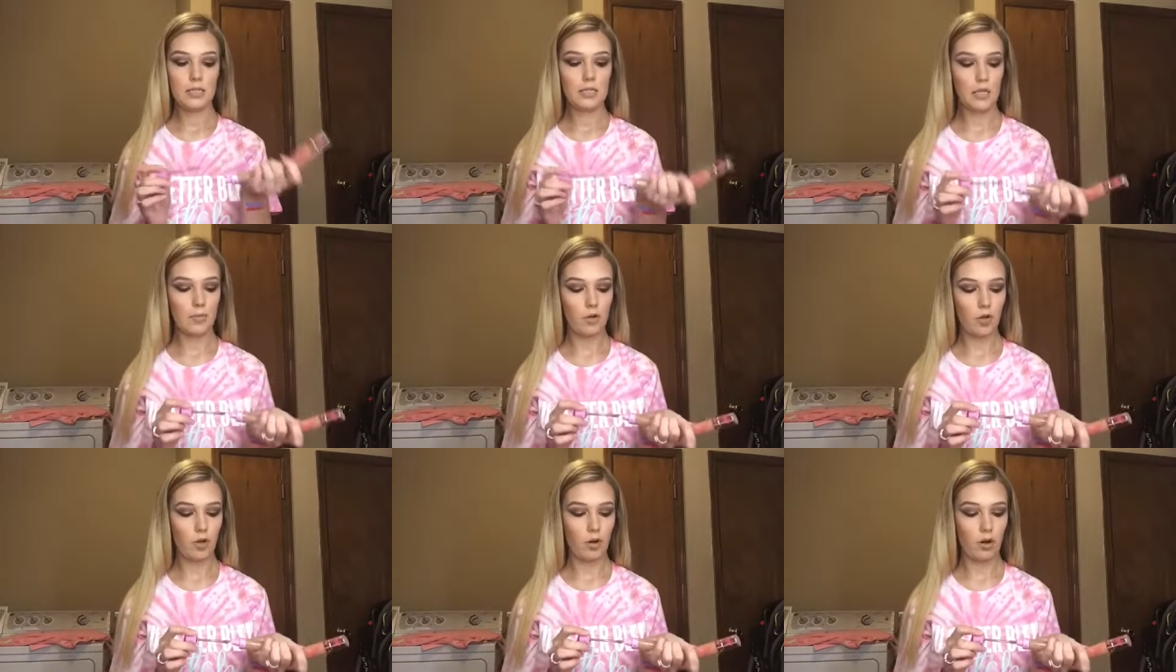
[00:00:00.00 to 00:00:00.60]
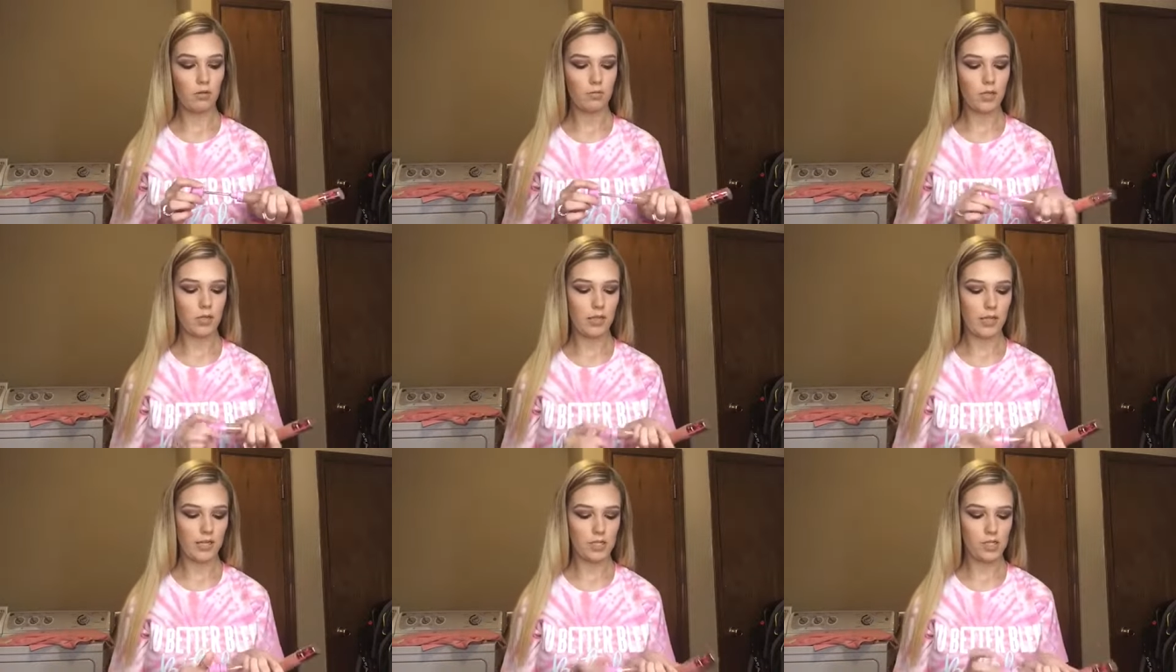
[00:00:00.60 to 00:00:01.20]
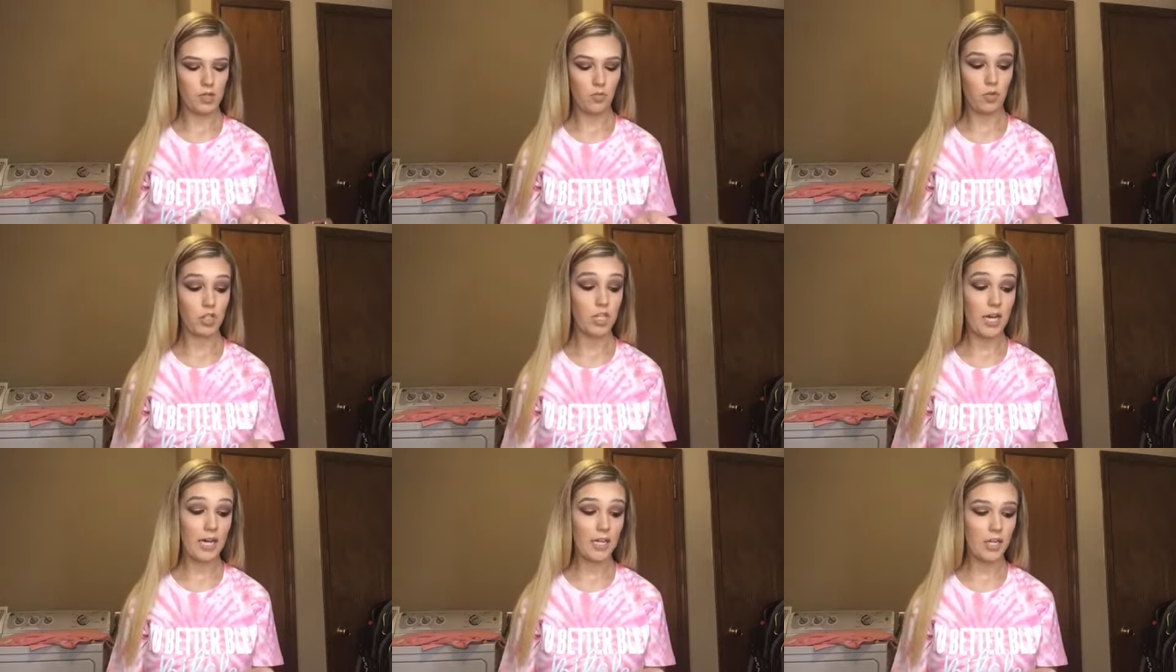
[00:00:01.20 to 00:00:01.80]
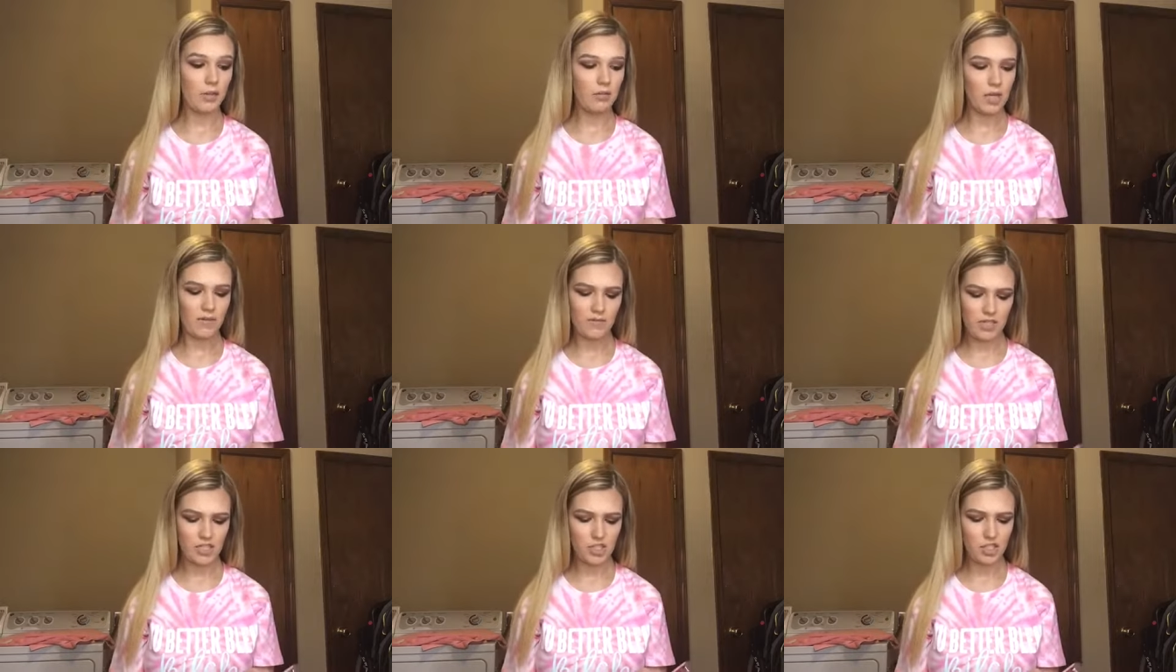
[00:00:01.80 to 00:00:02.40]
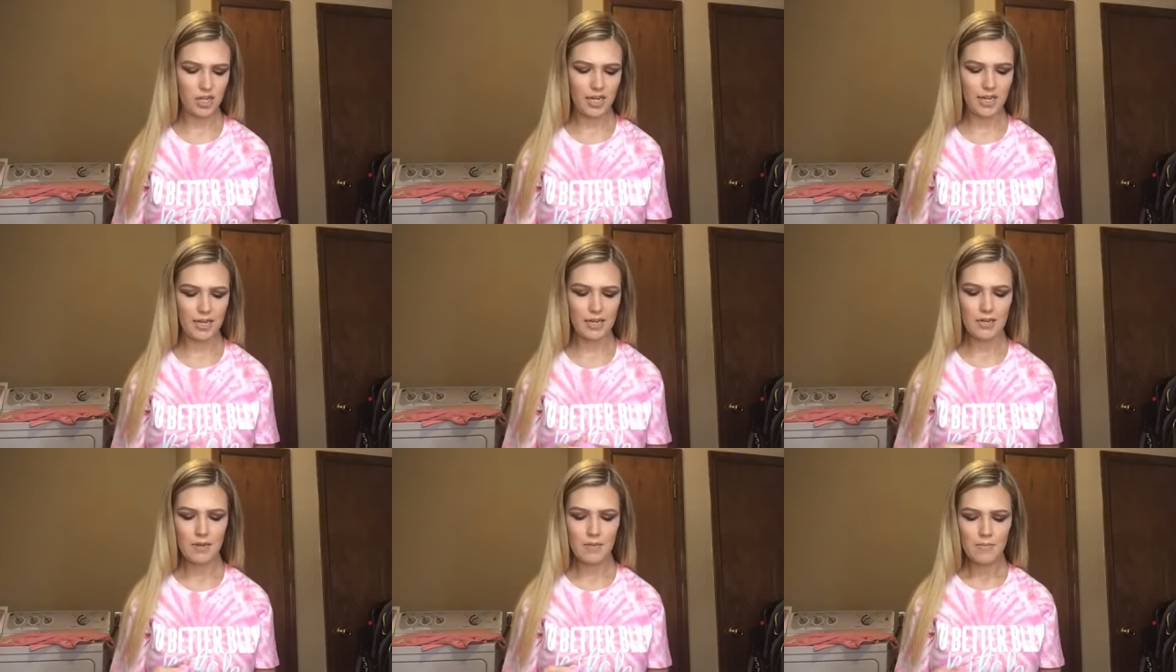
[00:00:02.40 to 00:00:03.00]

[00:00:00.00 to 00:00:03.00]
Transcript: Summer Chrome collection, which I do love this shade.